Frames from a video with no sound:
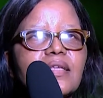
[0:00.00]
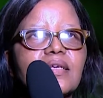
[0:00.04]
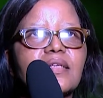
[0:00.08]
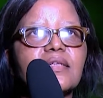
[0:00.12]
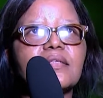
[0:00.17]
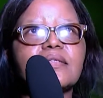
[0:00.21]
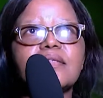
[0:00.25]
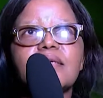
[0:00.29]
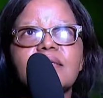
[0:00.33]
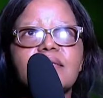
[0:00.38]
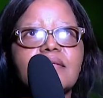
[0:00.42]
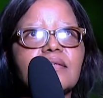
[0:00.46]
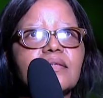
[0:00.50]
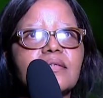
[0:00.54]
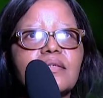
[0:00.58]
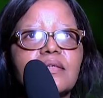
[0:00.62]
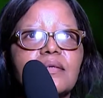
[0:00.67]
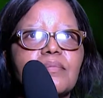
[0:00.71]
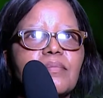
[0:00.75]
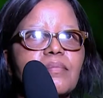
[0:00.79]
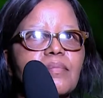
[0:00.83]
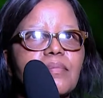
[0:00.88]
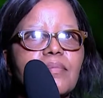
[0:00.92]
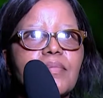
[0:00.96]
Then
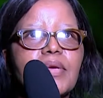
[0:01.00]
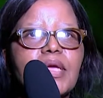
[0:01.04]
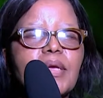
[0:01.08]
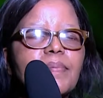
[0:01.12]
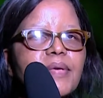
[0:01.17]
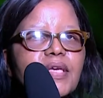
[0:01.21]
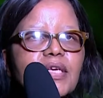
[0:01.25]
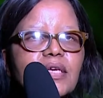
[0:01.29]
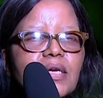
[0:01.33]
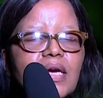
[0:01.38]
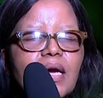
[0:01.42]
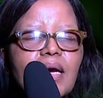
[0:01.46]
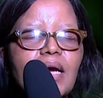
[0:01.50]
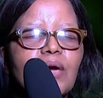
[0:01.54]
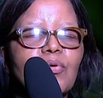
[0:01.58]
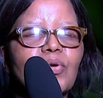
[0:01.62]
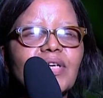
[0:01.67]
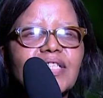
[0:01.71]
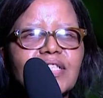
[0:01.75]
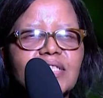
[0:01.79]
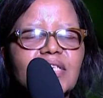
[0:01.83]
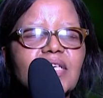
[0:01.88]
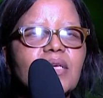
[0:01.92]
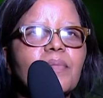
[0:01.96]
maybe I
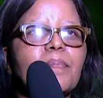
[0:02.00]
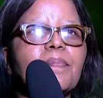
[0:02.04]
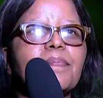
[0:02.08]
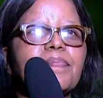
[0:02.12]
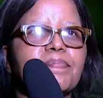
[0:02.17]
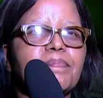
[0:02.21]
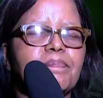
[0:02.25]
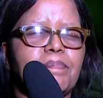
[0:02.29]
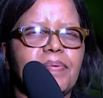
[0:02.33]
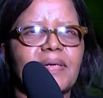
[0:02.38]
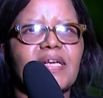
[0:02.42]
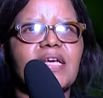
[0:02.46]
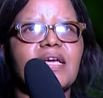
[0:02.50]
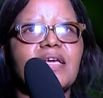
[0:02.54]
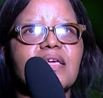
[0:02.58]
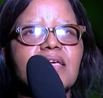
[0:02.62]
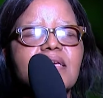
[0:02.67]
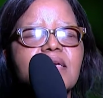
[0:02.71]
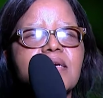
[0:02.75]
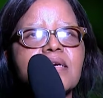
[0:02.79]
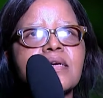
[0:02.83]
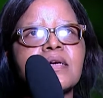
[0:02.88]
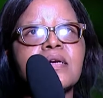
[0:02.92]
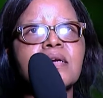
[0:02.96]
was keep
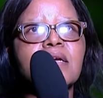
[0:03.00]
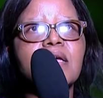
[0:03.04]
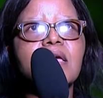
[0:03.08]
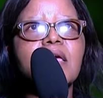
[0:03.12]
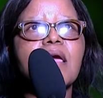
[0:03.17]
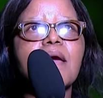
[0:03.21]
praying,